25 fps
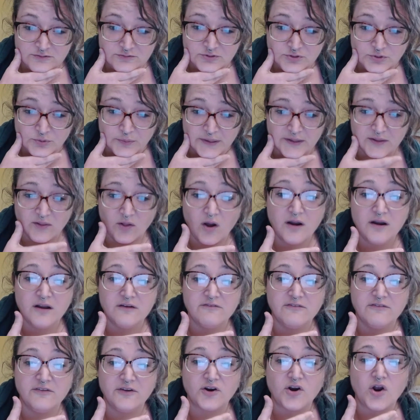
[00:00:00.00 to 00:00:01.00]
to a lot
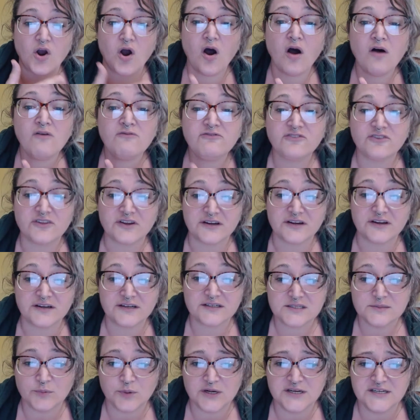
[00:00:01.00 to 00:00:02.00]
of their
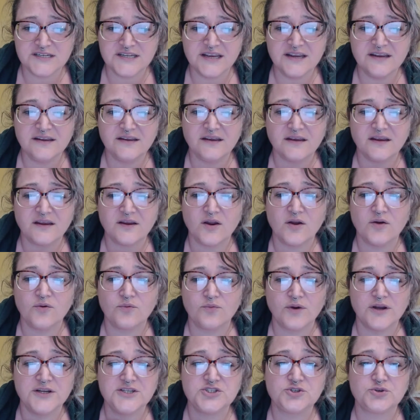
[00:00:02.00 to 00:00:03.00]
conflicts by taking
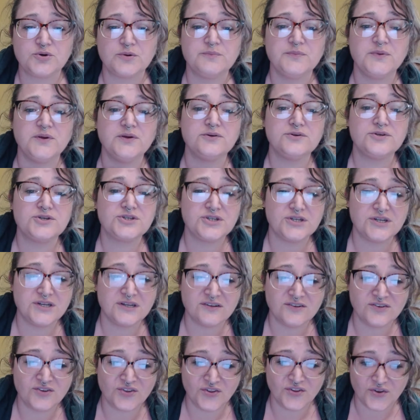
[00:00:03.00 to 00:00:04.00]
retribution
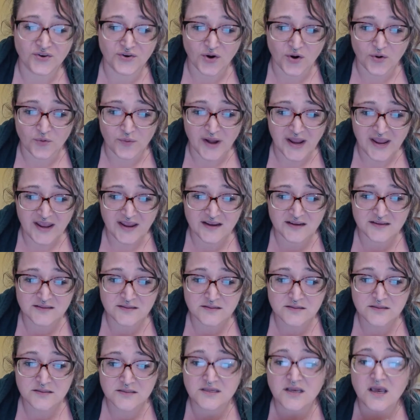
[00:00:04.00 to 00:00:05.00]
into their own
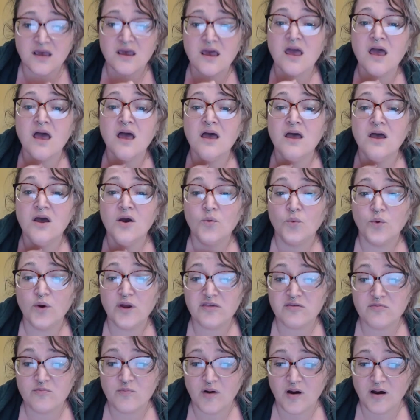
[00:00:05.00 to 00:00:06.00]
hands
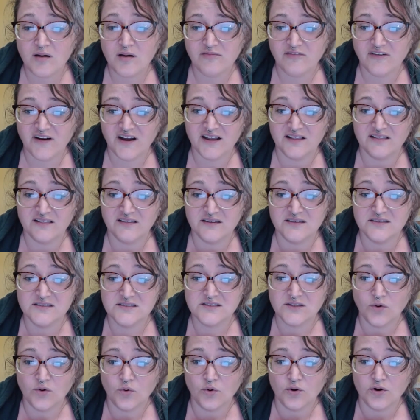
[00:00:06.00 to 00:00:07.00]
with mob
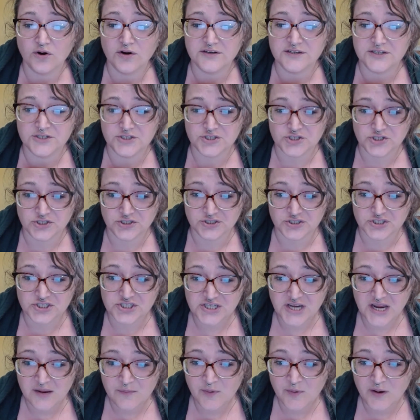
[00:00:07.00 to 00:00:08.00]
violence or digital
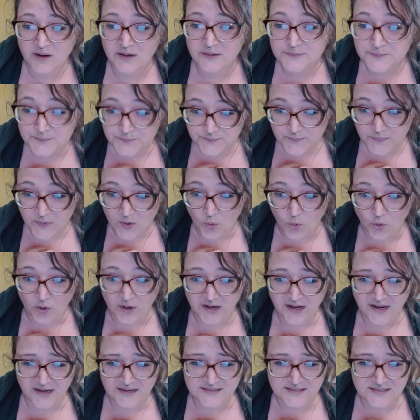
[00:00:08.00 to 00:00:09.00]
shaming or
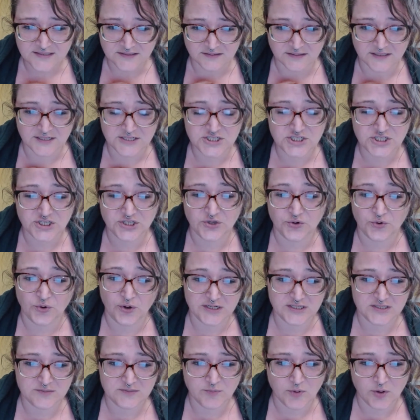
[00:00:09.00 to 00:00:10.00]
cancellation or
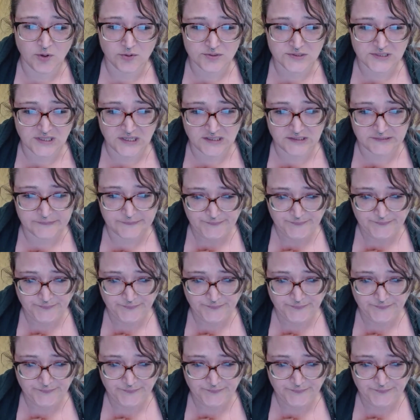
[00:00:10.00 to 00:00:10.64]
exposing.